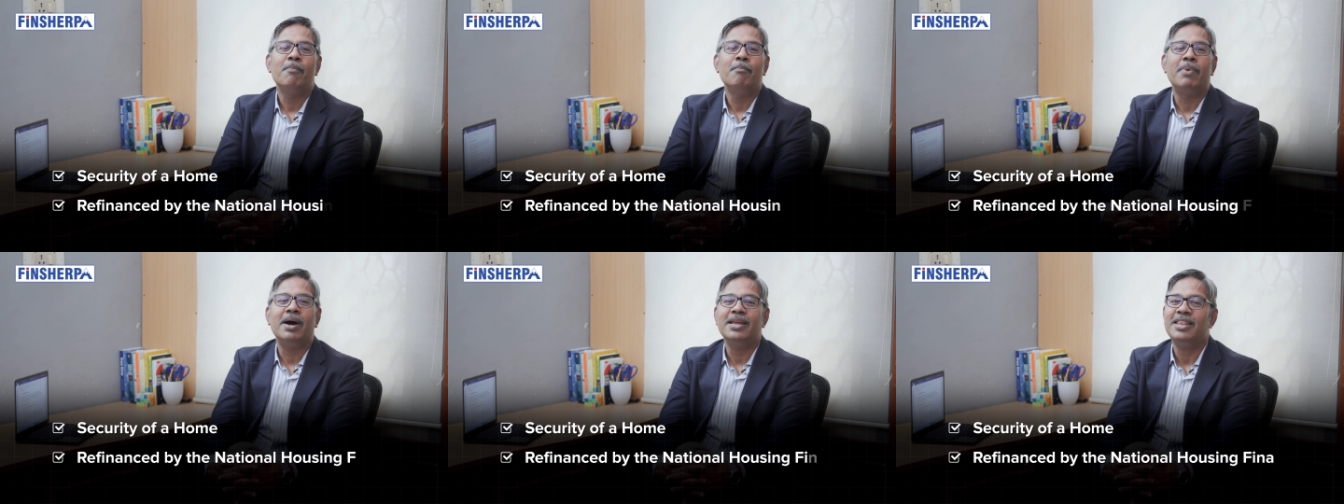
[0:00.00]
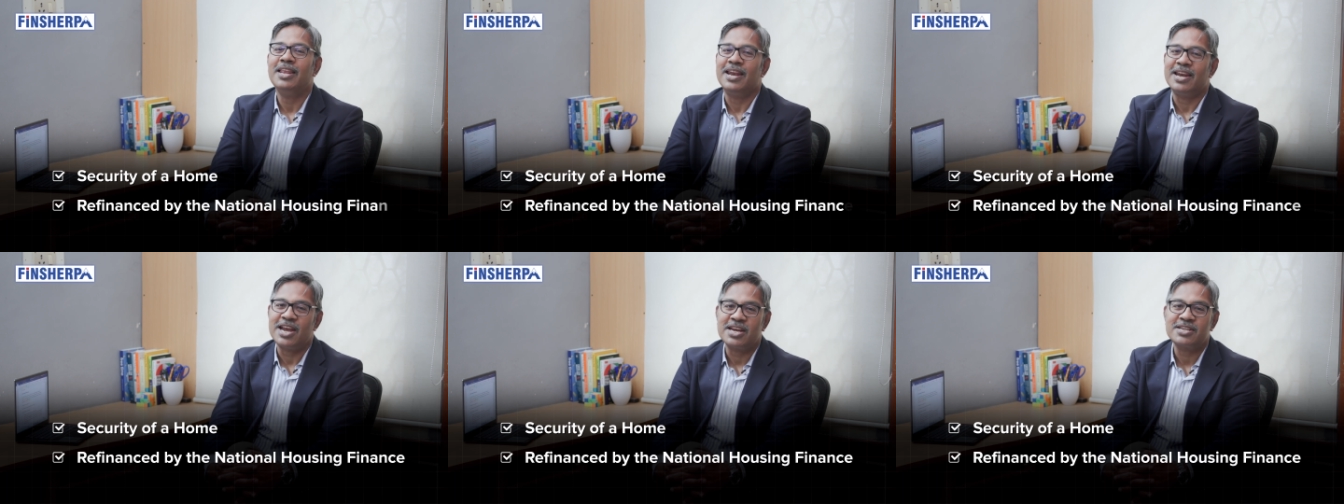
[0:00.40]
by
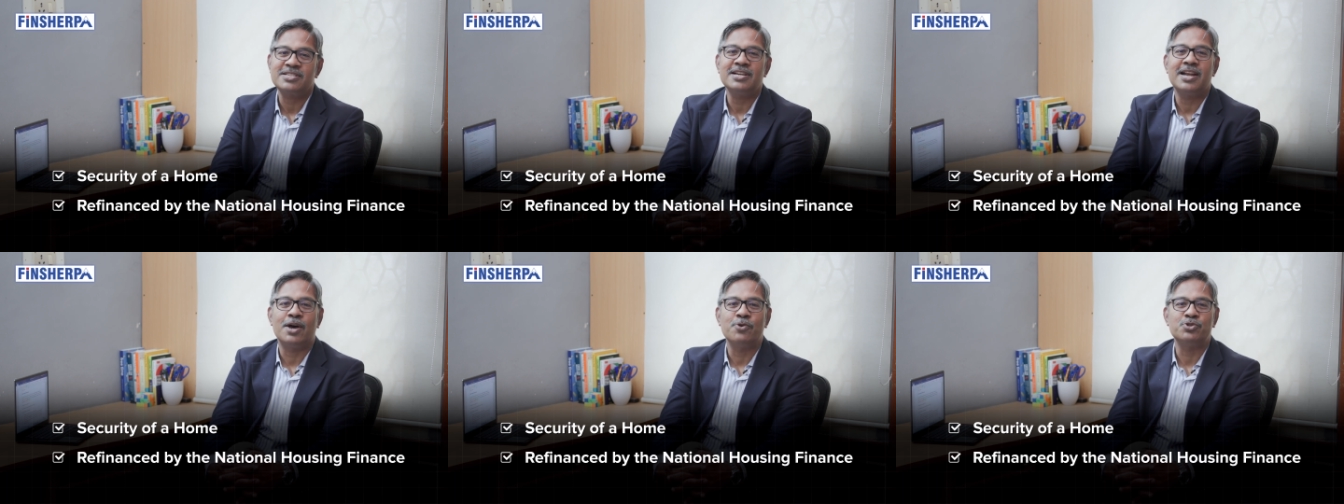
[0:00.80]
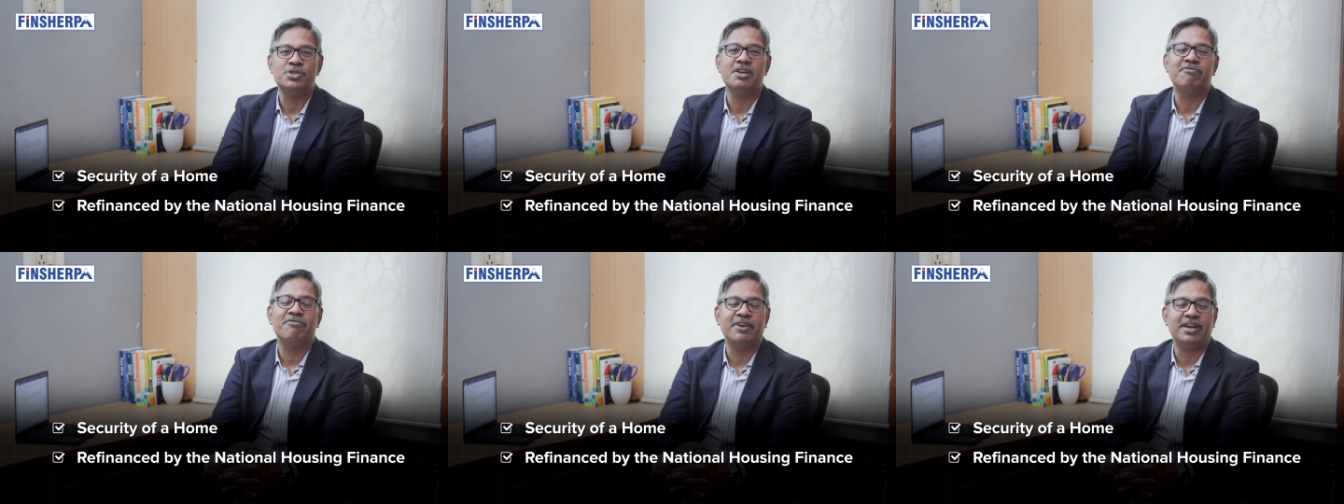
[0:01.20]
the National
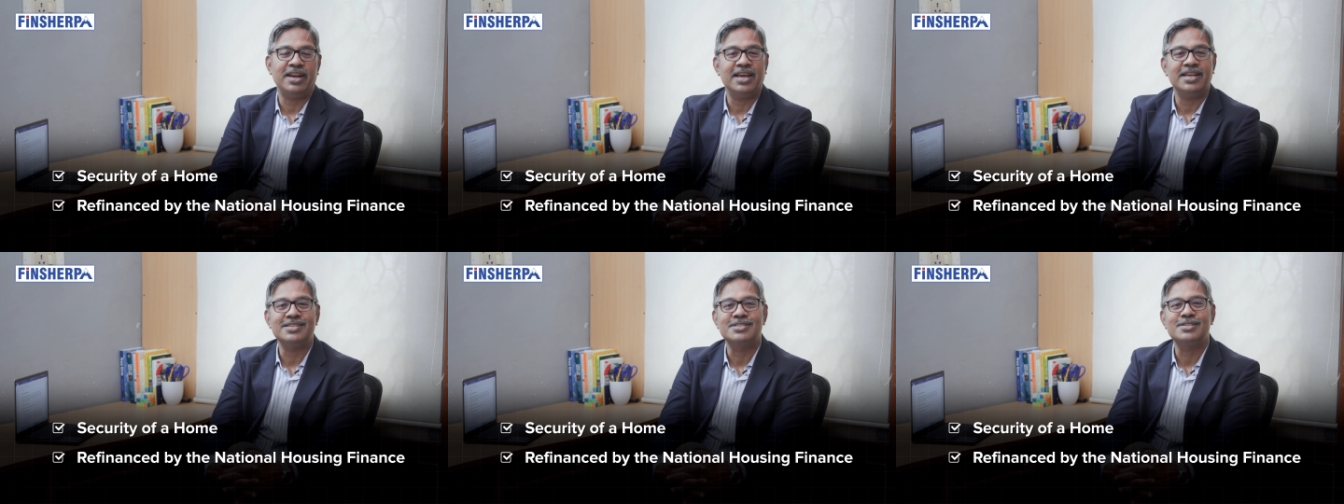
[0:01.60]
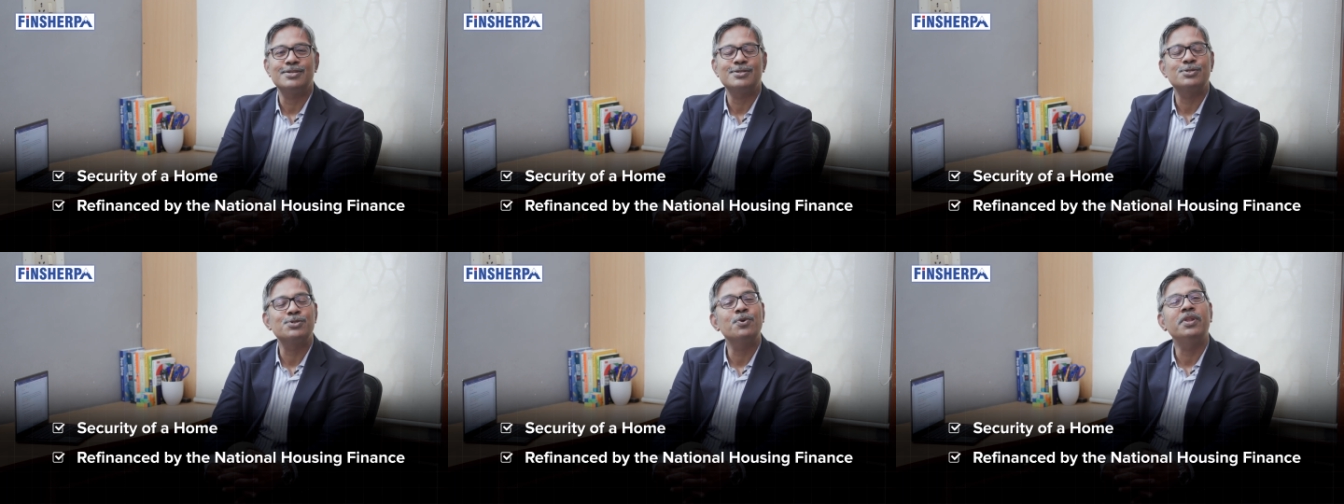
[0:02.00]
Housing Finance.
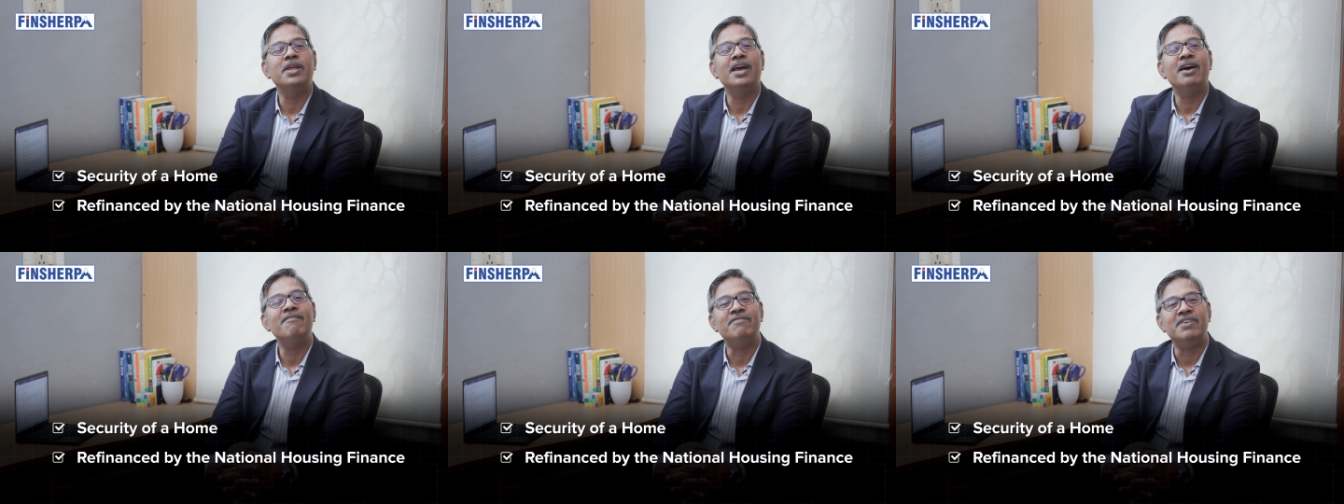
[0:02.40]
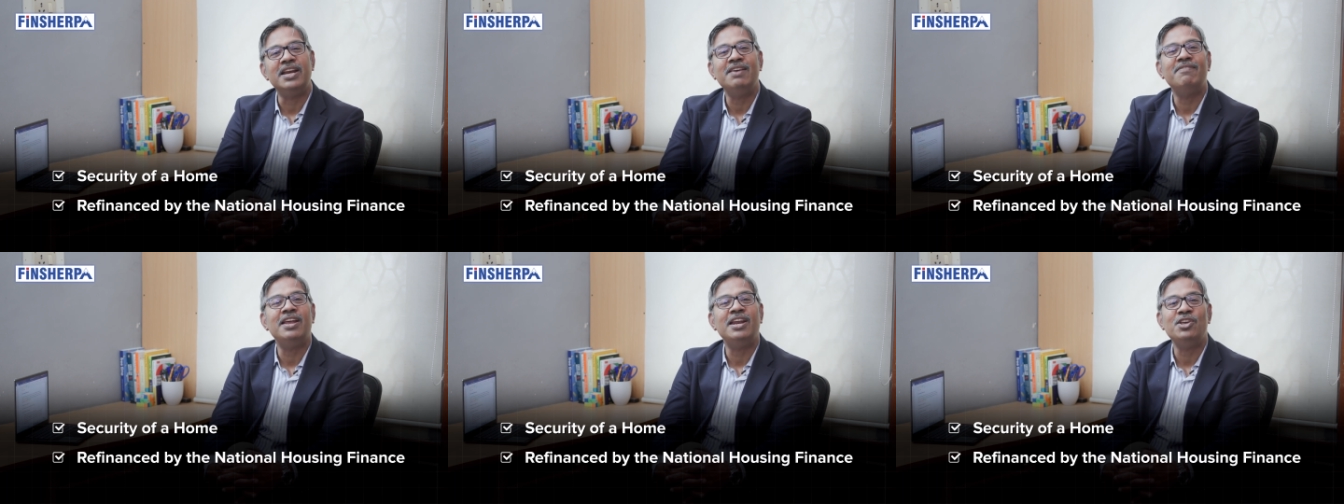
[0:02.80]
So they are
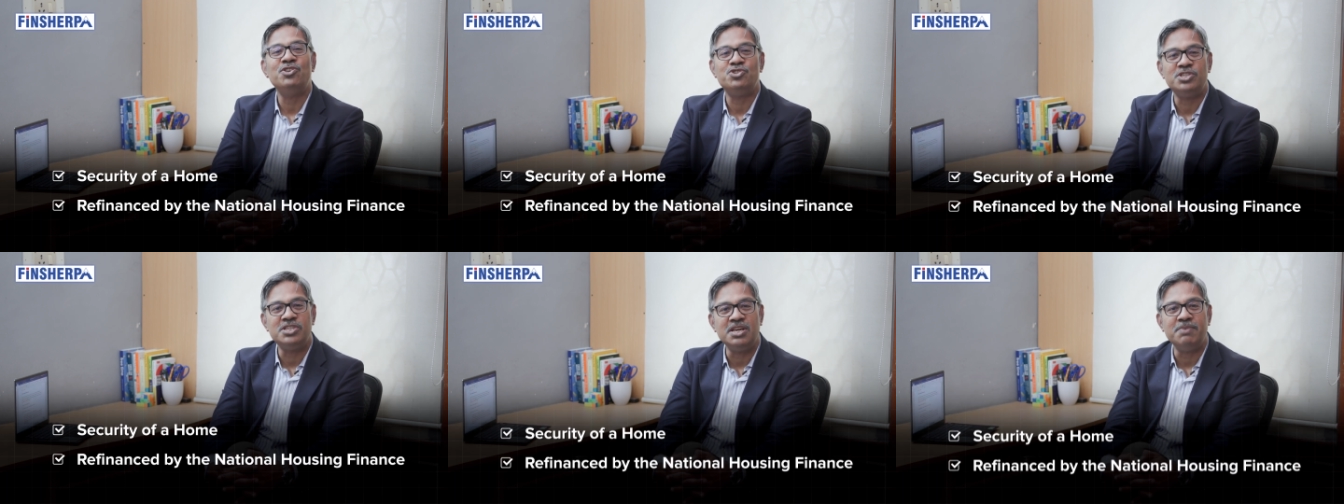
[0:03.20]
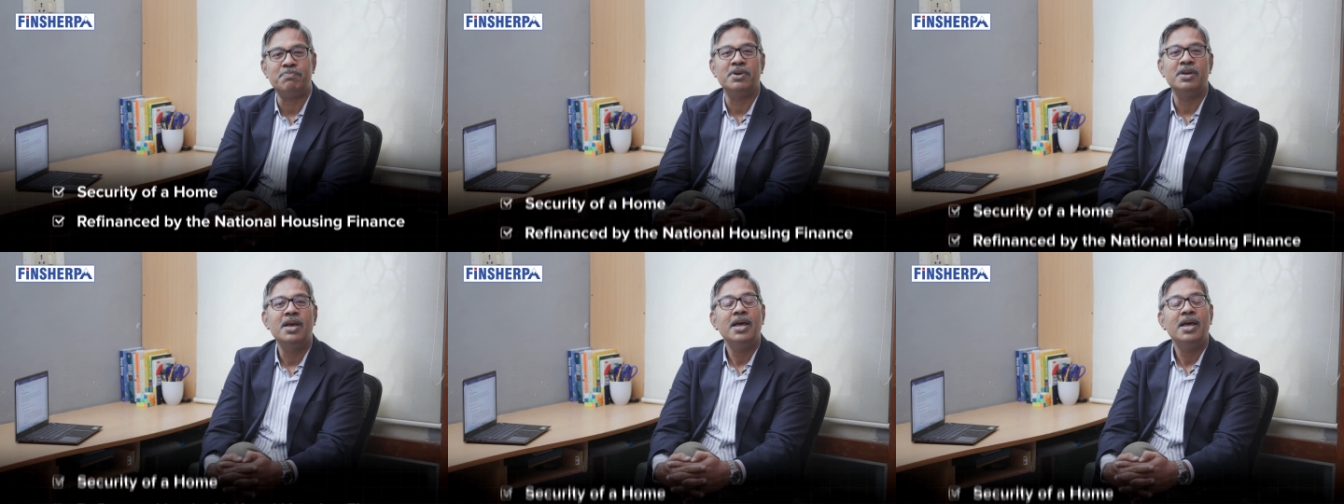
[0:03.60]
very, very cheap.